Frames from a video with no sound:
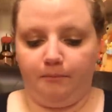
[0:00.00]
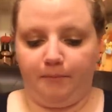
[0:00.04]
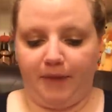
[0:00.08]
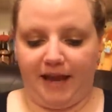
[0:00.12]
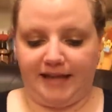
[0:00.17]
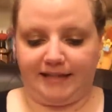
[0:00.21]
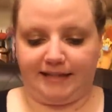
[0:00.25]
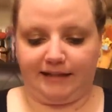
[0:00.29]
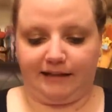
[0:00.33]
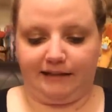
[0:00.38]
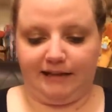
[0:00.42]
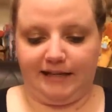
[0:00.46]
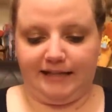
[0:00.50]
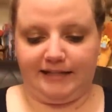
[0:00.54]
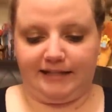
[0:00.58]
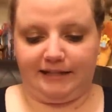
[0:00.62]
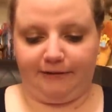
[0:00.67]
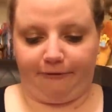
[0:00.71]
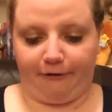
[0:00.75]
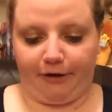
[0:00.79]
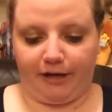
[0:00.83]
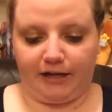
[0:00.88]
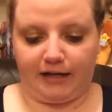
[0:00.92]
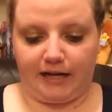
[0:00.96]
basically
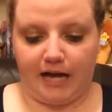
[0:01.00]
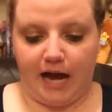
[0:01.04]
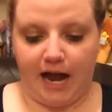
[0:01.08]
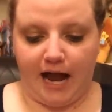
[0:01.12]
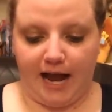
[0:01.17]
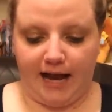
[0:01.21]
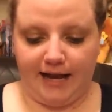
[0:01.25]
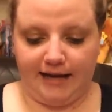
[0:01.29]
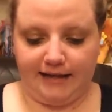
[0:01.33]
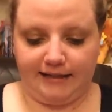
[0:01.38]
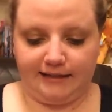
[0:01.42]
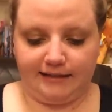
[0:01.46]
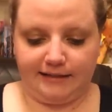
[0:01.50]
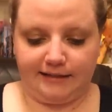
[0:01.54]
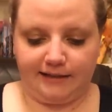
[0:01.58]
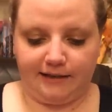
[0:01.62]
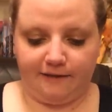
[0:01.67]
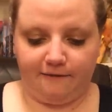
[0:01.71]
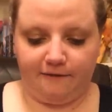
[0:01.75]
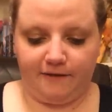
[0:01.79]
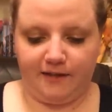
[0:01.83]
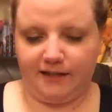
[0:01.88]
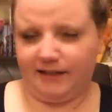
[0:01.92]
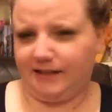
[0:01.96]
different kinds
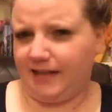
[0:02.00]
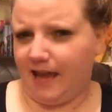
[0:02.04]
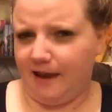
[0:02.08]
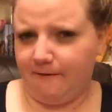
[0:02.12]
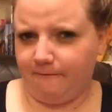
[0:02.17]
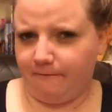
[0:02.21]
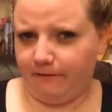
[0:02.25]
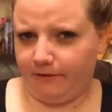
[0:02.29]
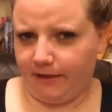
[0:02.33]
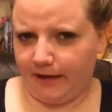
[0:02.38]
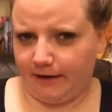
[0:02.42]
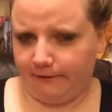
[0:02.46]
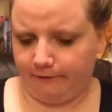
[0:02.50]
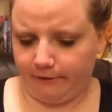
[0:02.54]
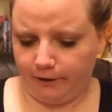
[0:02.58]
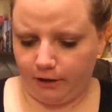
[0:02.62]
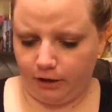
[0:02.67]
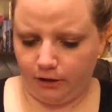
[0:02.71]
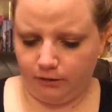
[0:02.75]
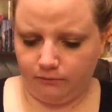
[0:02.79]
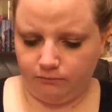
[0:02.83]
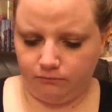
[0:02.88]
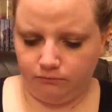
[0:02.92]
of the same flavor.